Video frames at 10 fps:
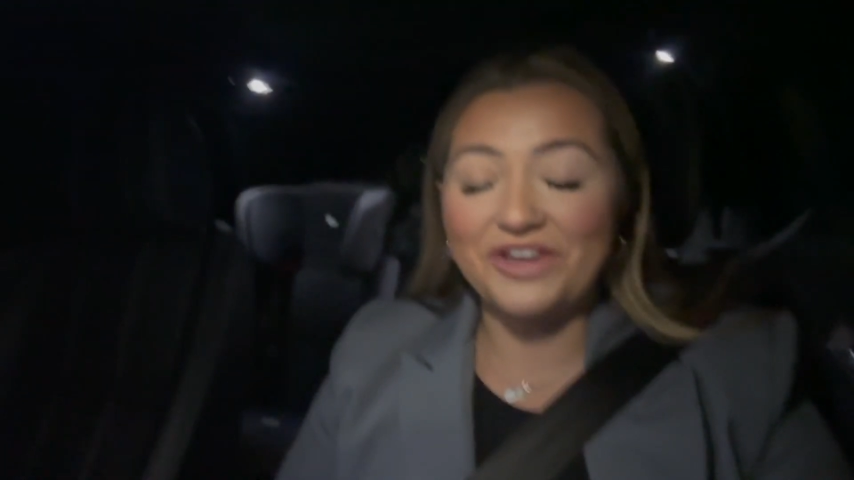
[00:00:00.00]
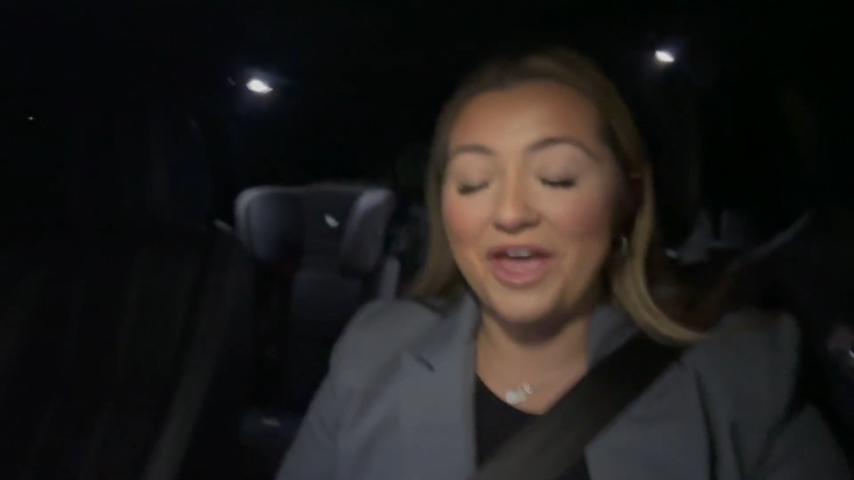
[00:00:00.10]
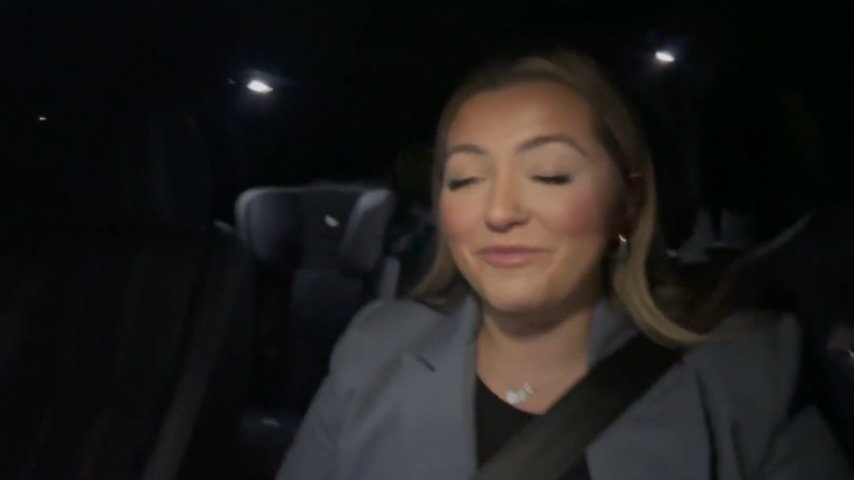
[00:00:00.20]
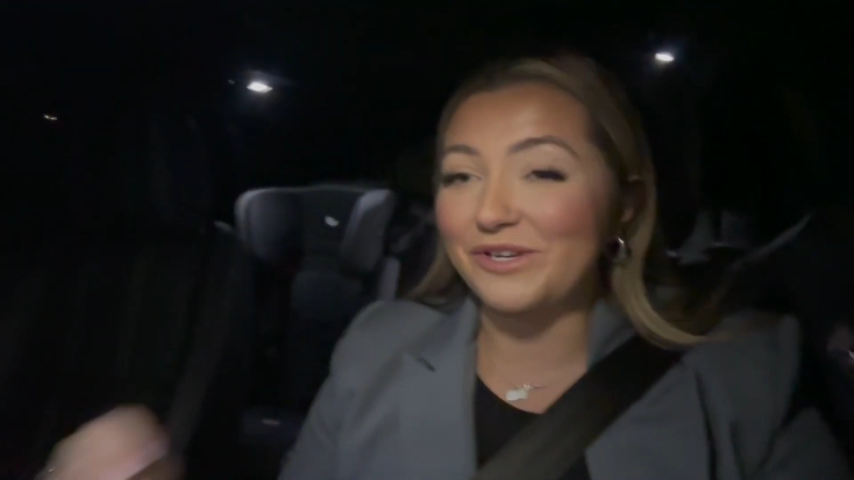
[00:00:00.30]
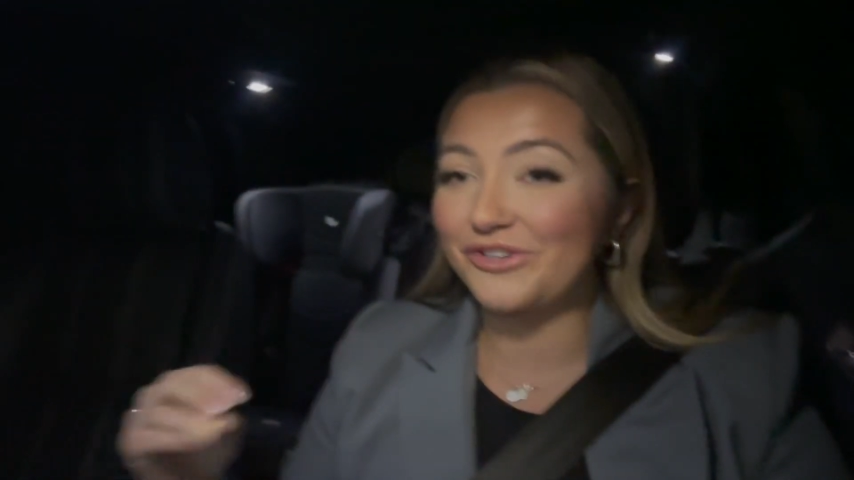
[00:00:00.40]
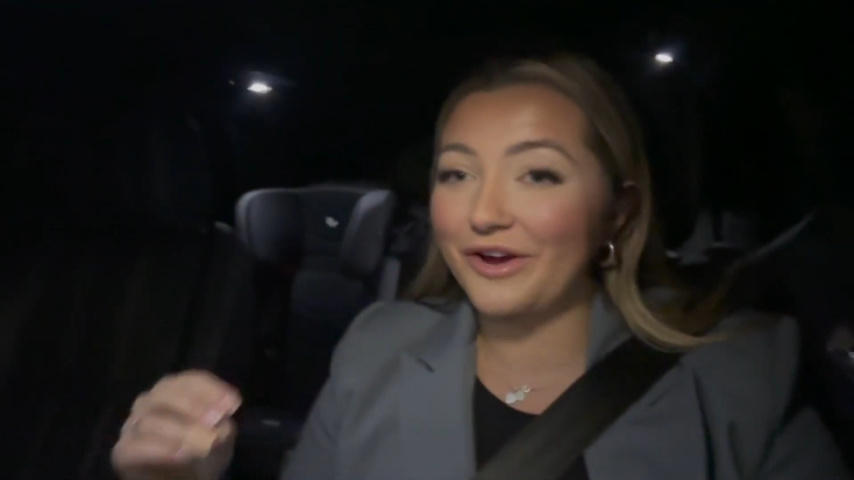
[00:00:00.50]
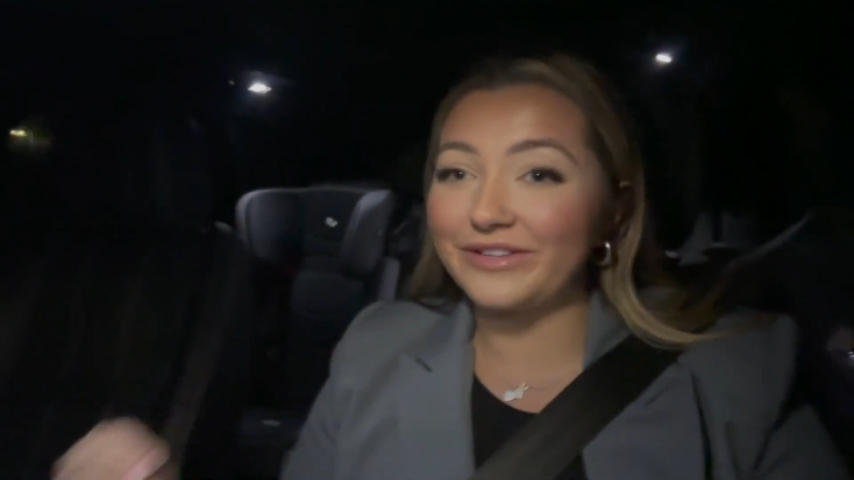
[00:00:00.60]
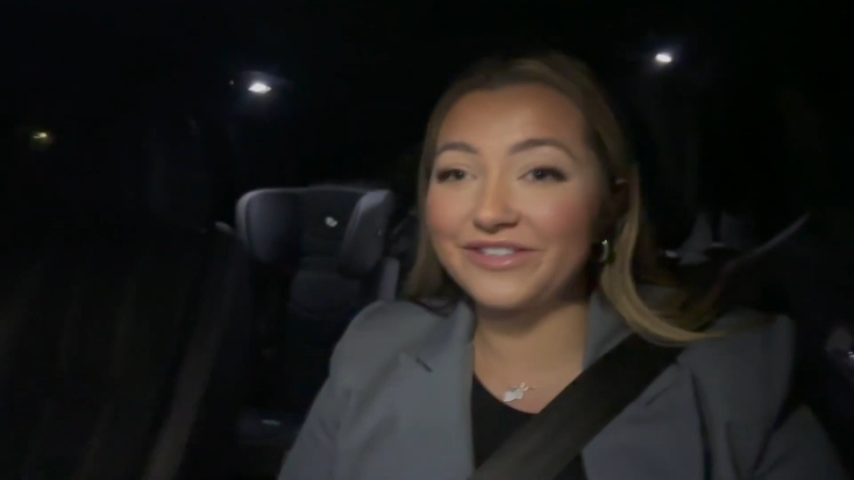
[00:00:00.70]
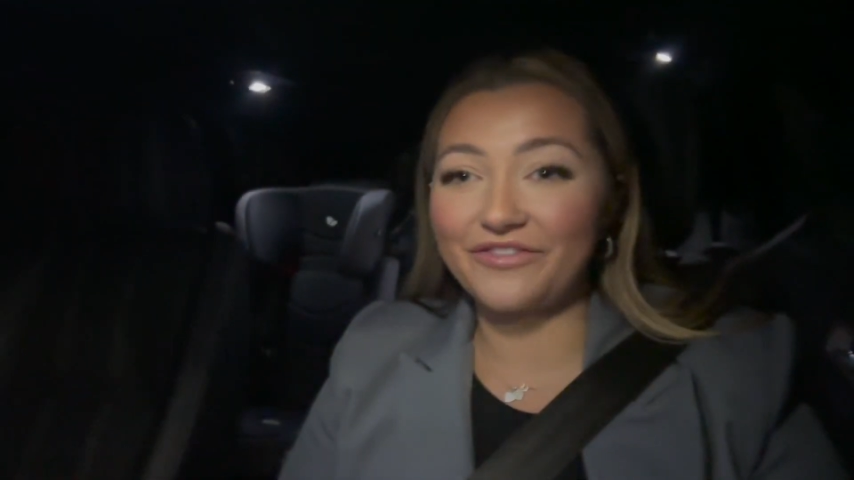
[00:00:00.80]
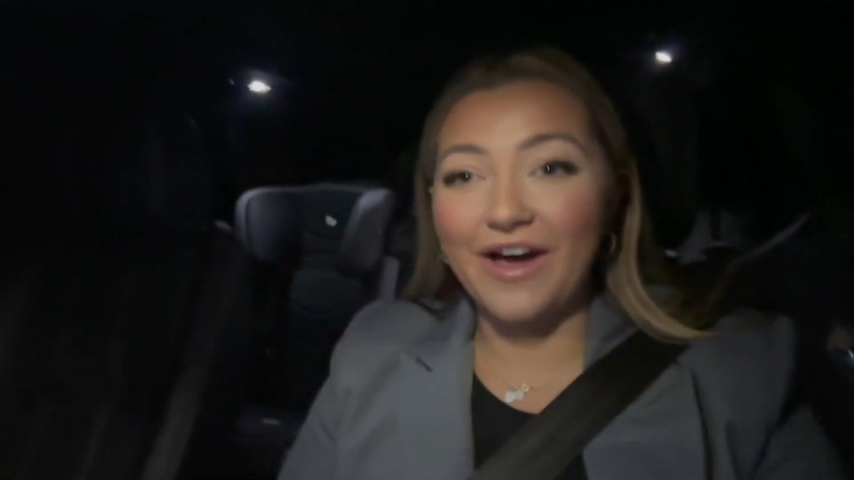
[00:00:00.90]
okay, my
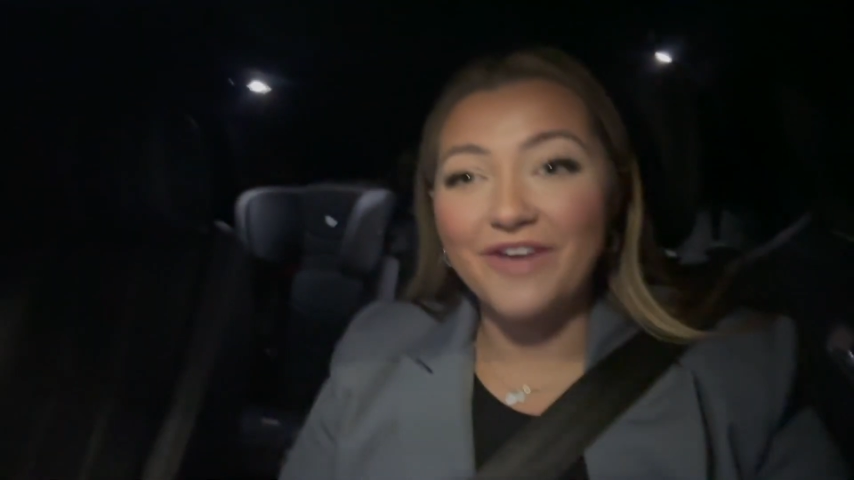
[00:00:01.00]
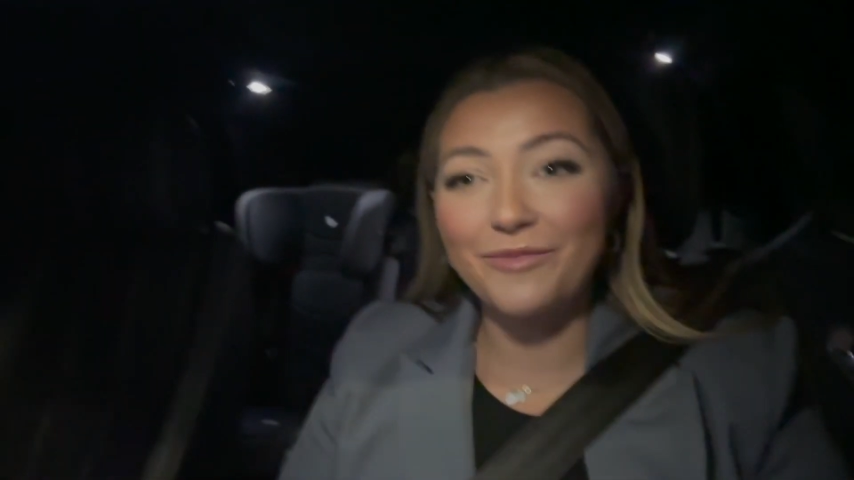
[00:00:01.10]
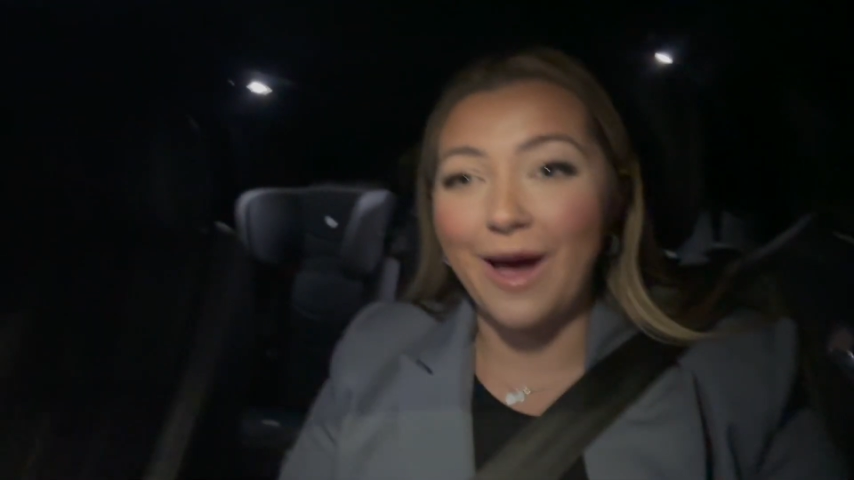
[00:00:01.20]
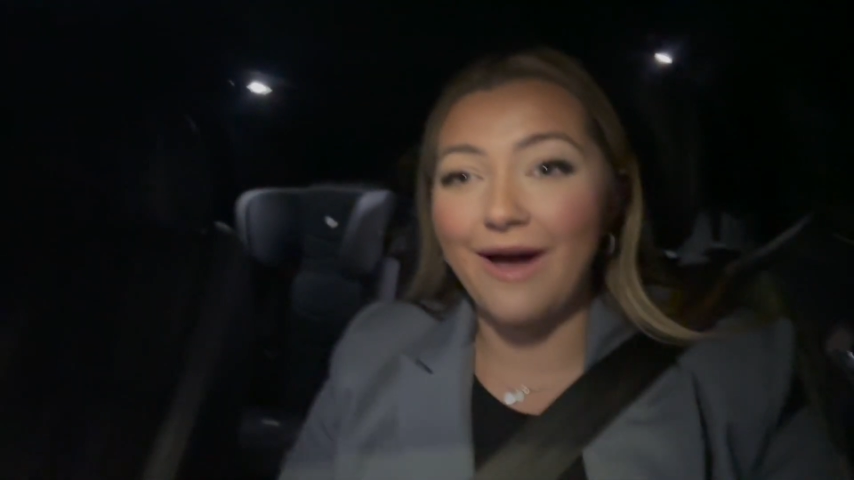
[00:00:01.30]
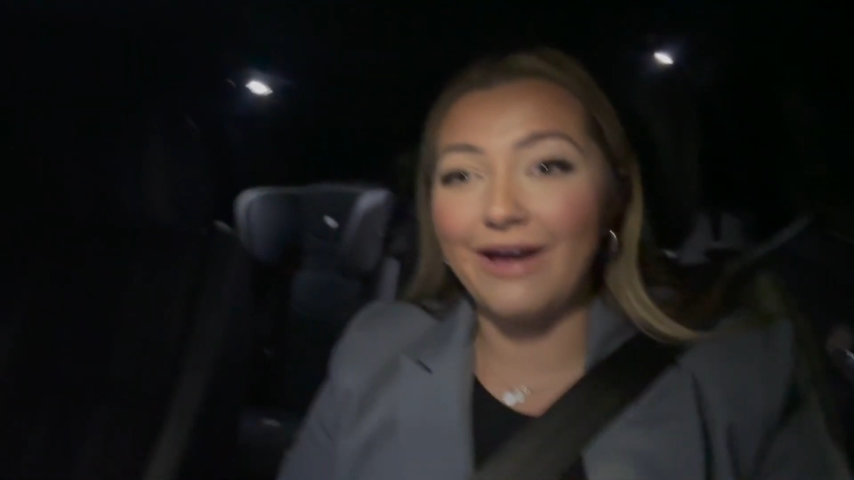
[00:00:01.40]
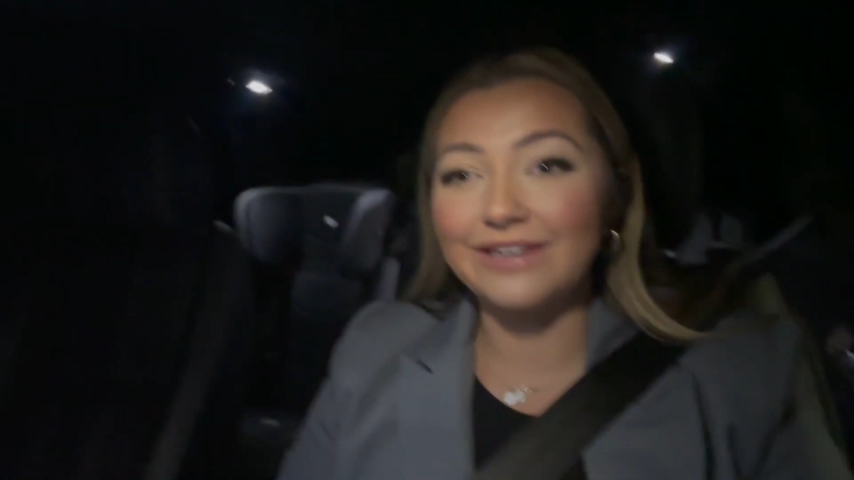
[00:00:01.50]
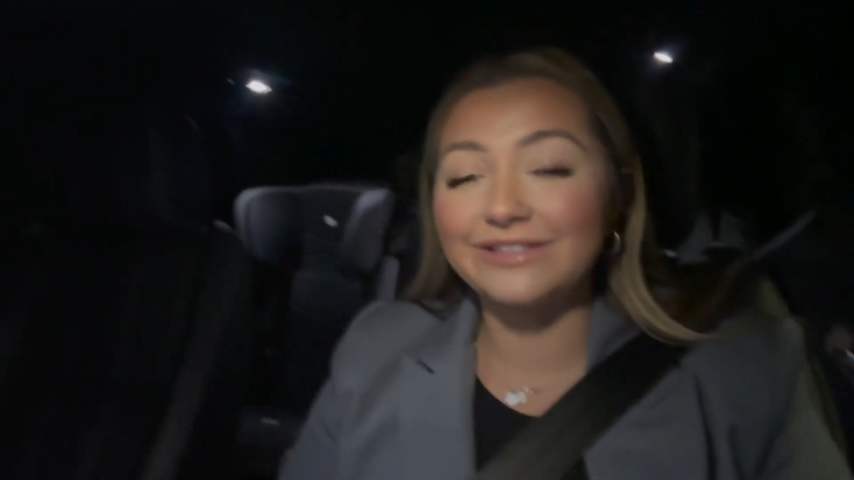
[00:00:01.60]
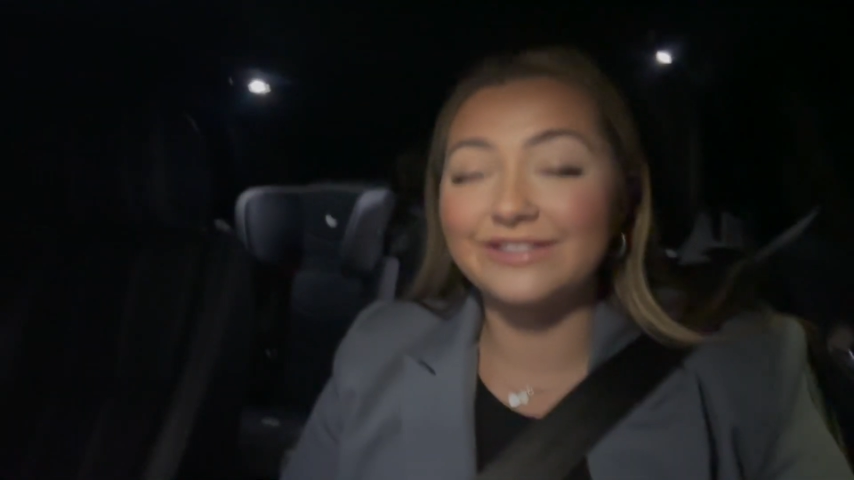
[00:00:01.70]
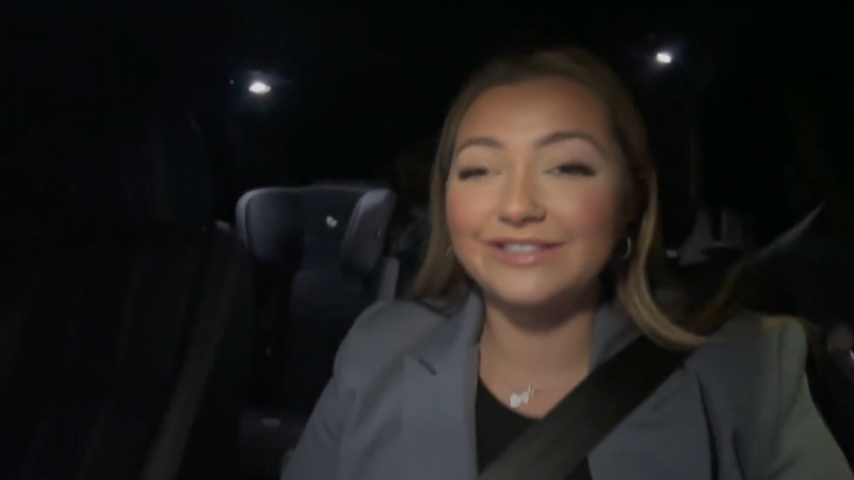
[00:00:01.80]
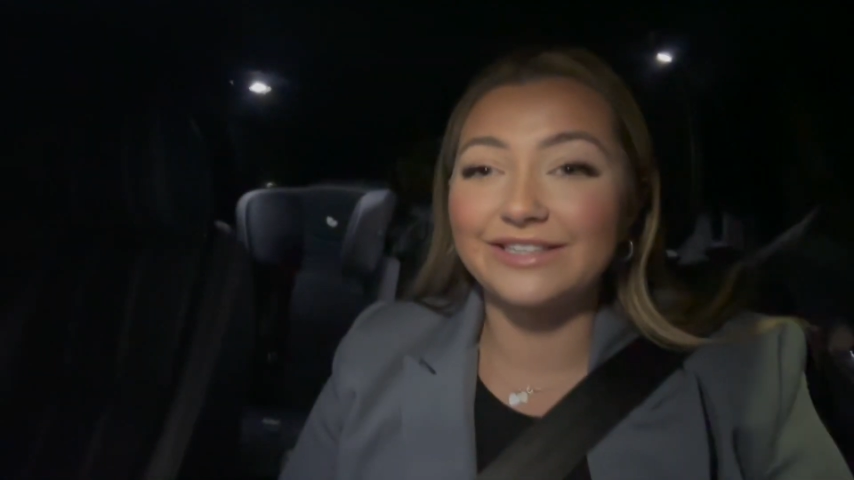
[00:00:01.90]
train's at 5
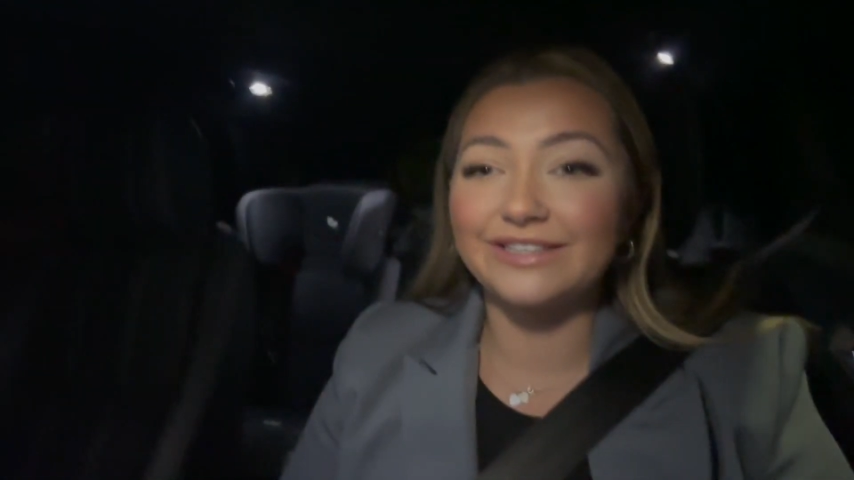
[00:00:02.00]
past.